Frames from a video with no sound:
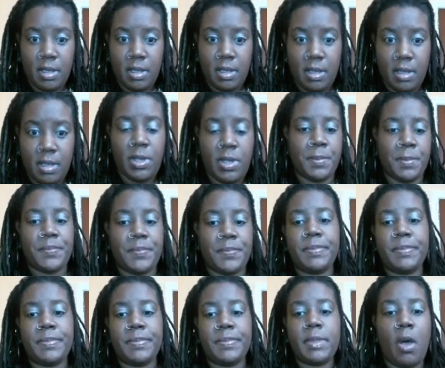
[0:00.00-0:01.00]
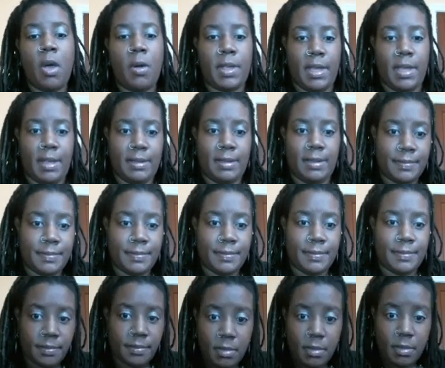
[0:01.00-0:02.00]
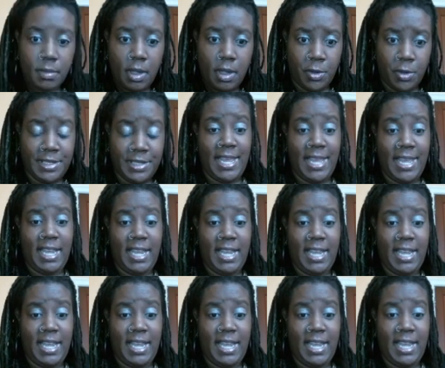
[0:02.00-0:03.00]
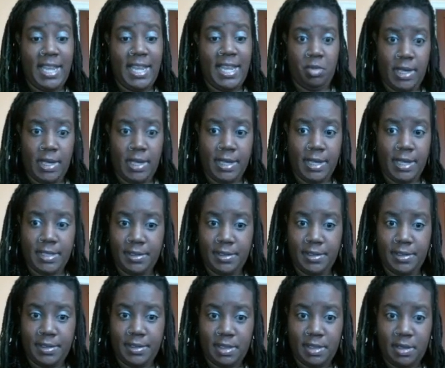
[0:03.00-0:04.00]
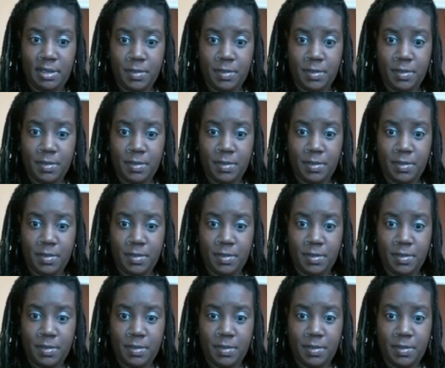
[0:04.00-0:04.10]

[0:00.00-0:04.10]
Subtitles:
Sweet. Okay, so it's taken my table of contents,